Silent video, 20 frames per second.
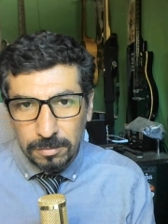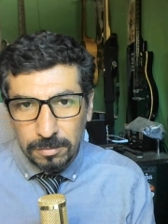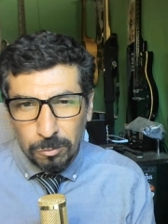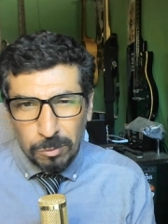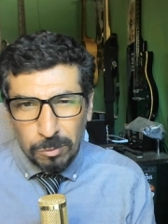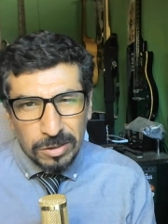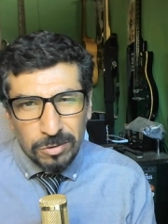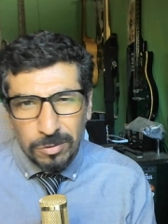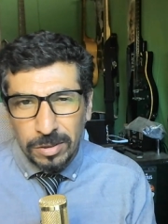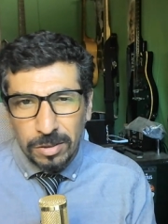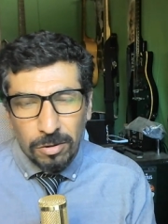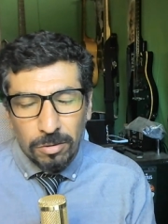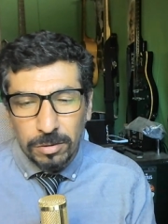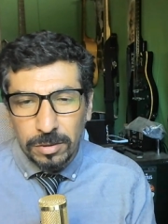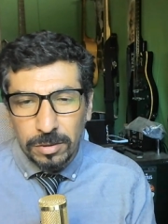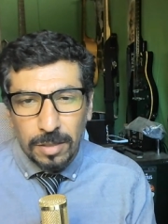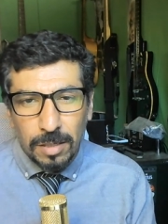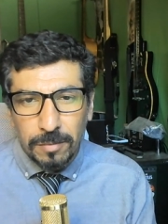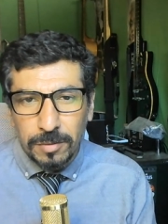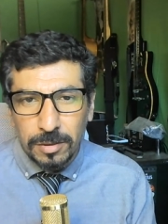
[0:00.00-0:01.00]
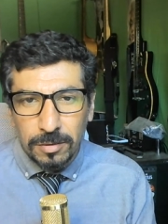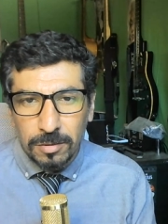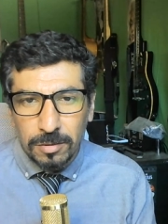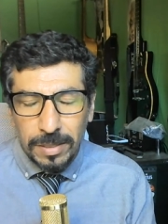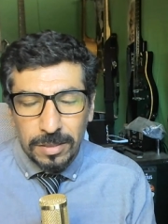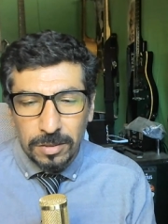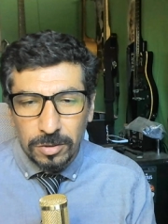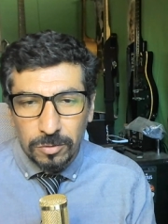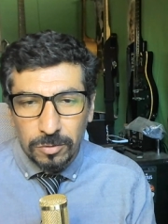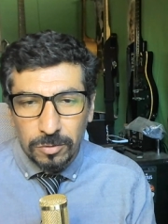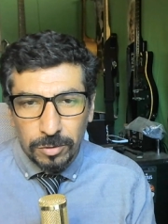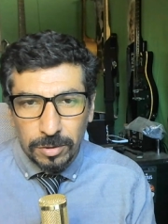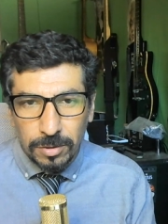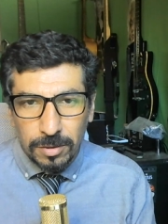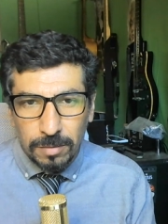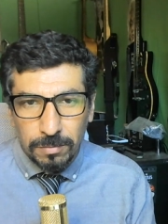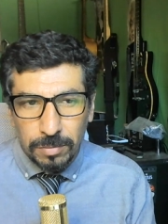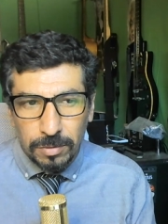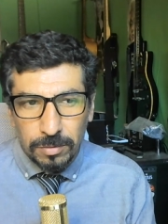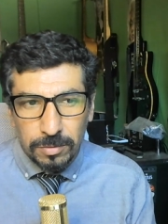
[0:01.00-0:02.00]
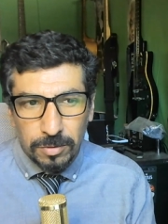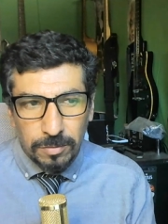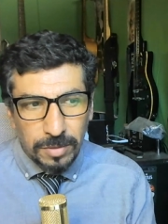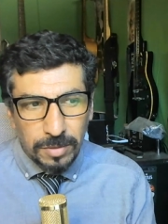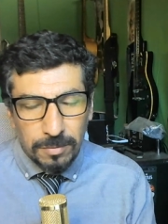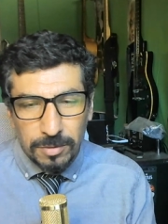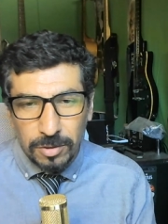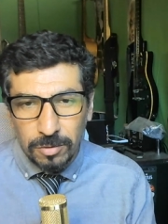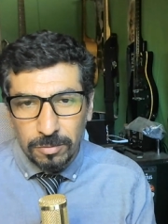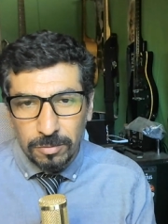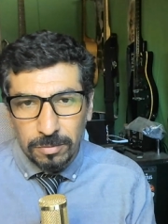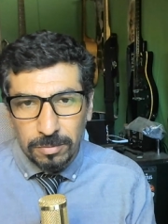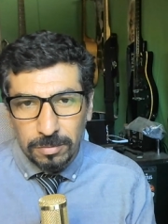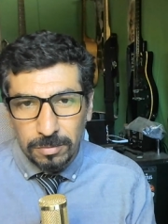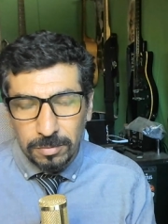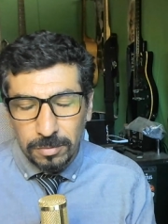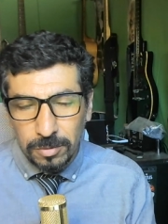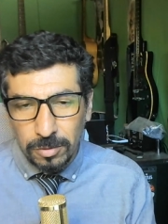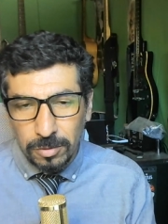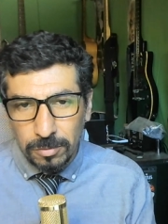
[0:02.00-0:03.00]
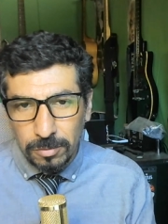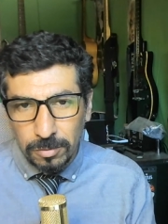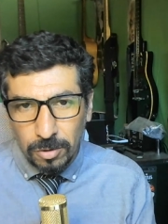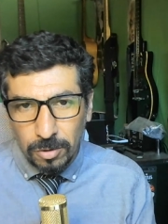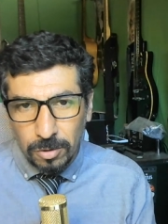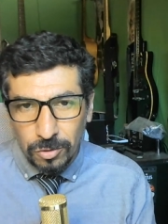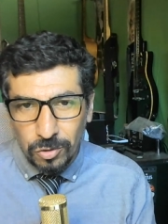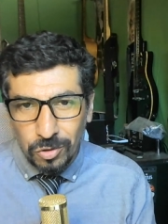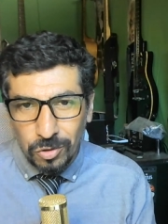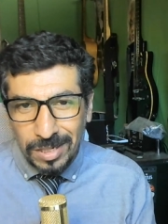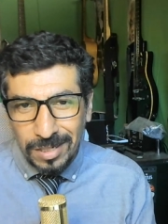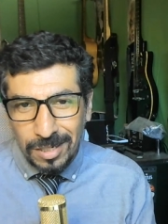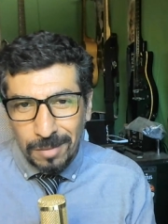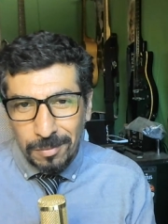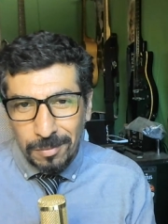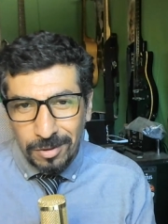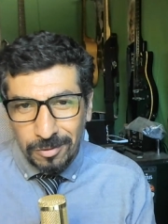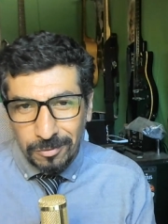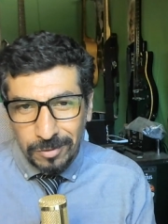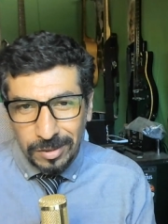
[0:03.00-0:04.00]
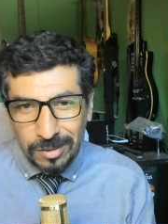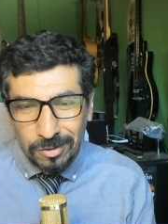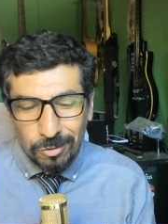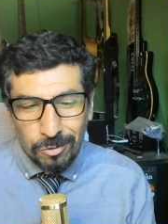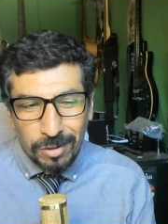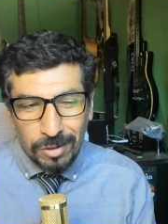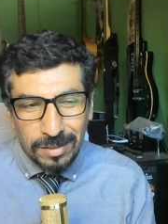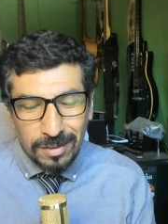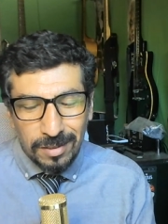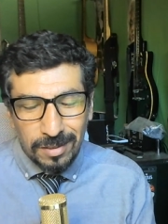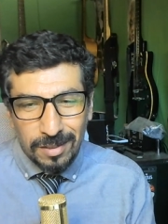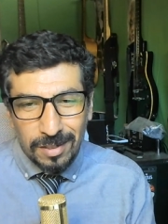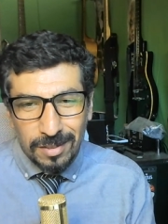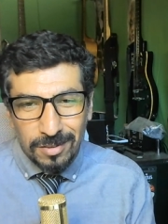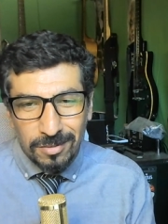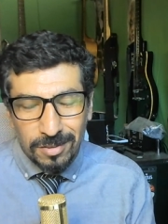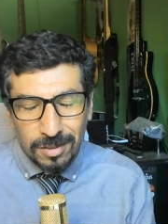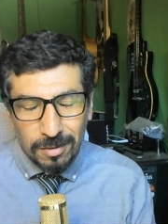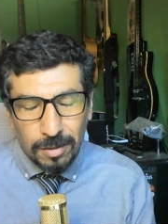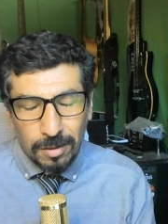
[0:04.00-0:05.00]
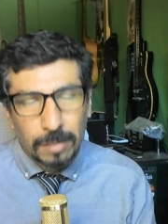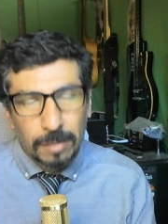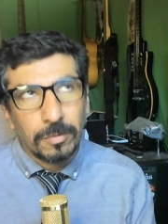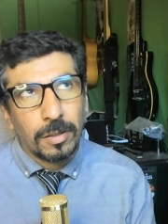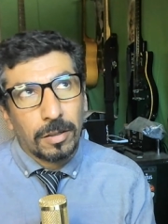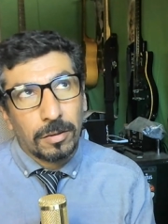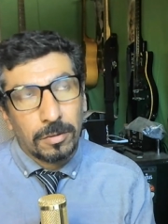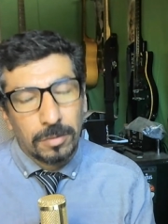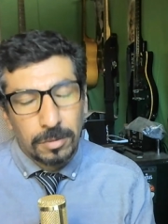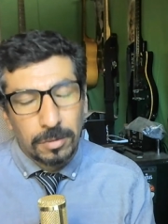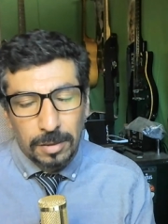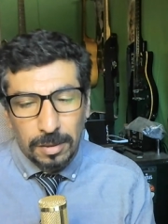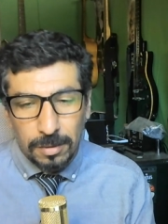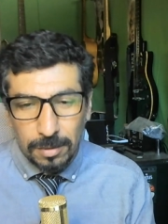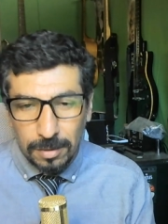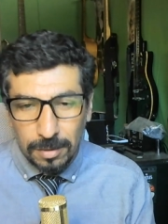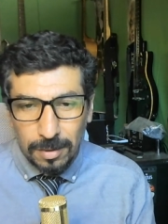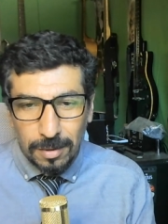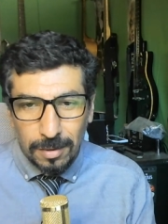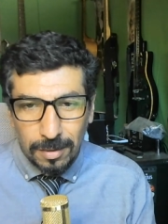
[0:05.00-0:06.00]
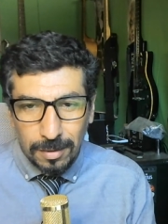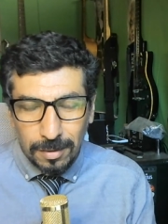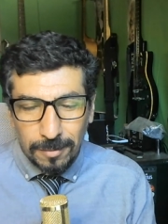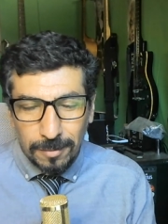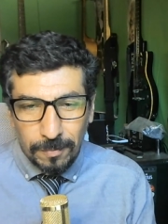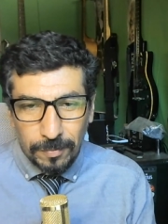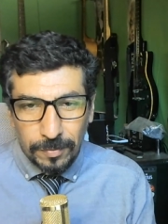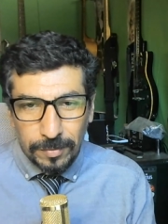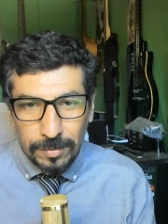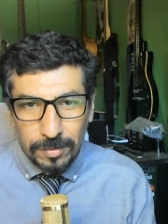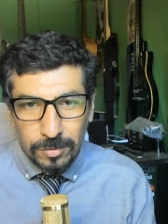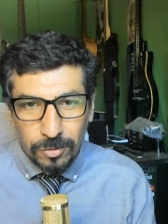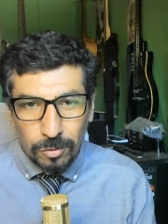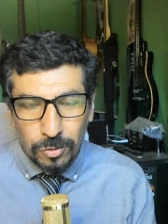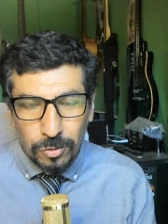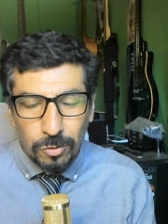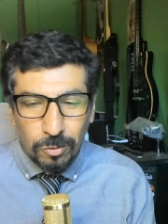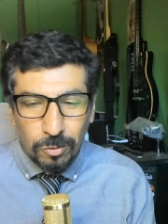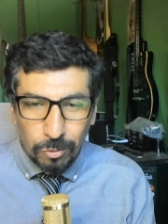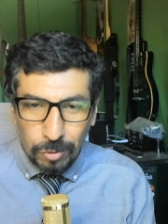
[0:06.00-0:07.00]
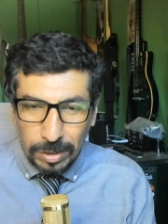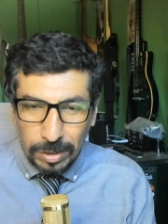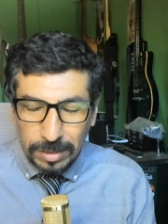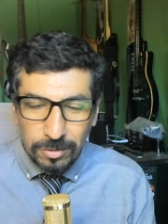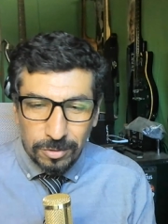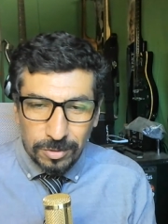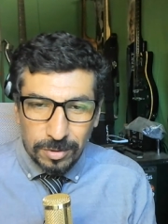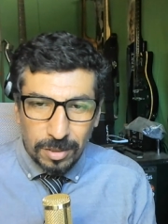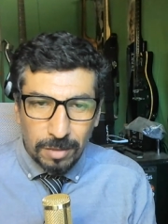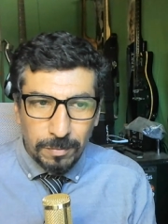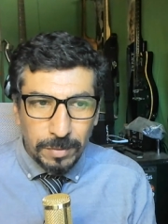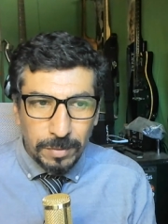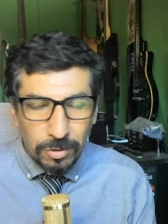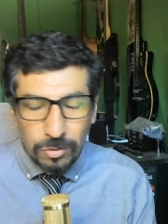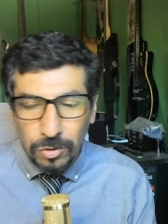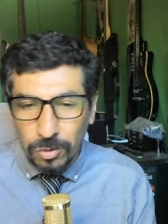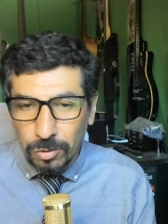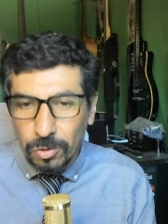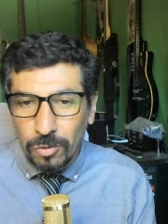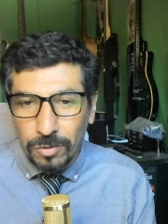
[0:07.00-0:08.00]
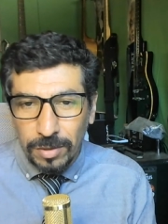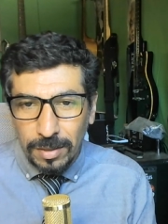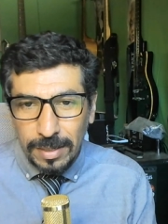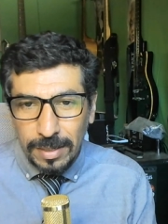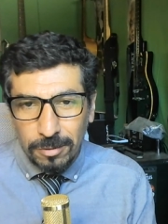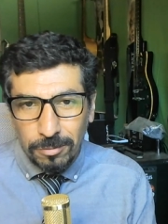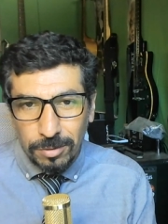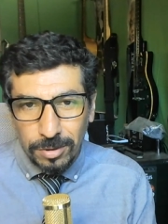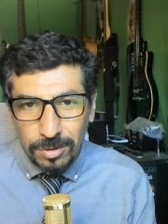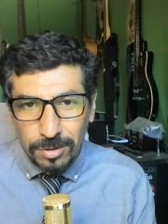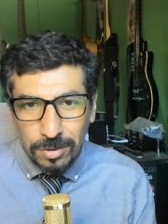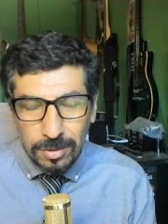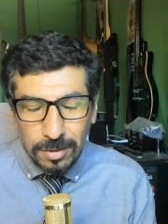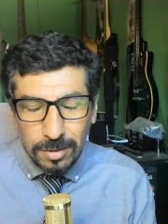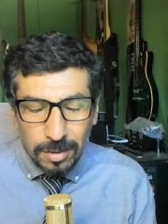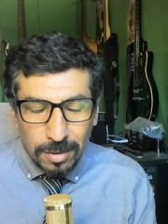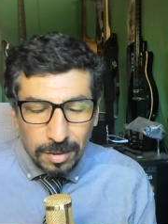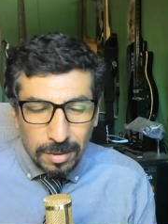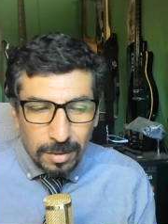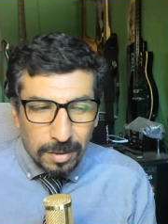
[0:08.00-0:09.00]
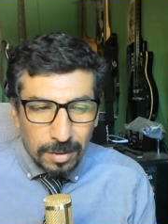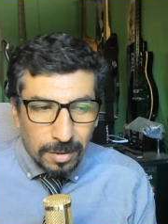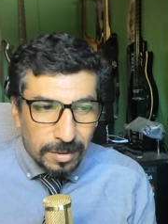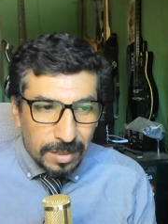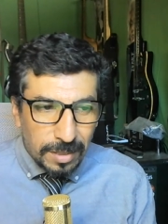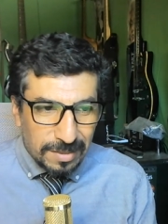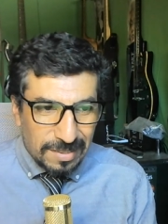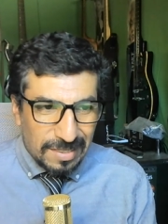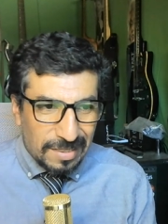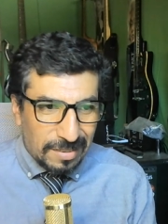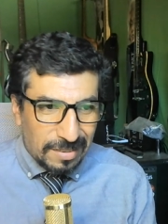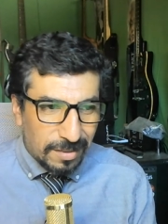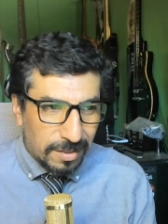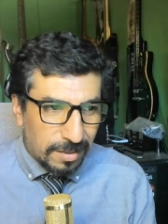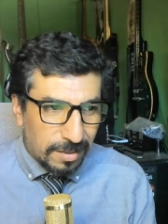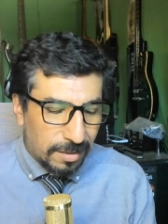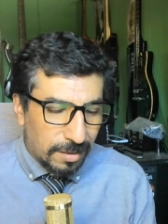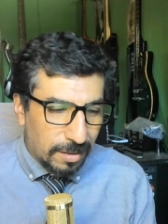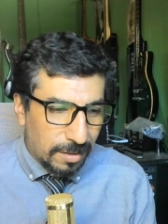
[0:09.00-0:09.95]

We do it all the time in Spanish, for example. Sometimes you conjugate a verb incorrectly and you say, like, well, okay. So you correct yourself because you know the language. That's it.